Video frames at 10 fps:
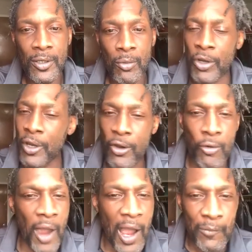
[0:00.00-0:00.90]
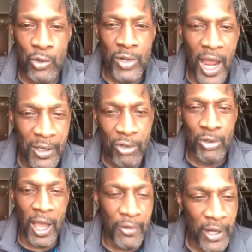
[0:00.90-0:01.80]
But the crime do not go
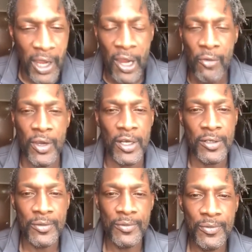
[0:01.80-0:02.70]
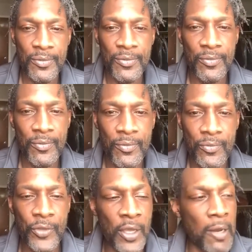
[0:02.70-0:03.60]
down in that area.
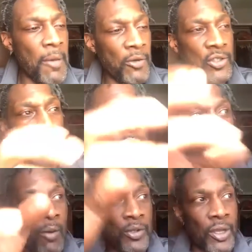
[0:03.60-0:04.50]
They come out sometime with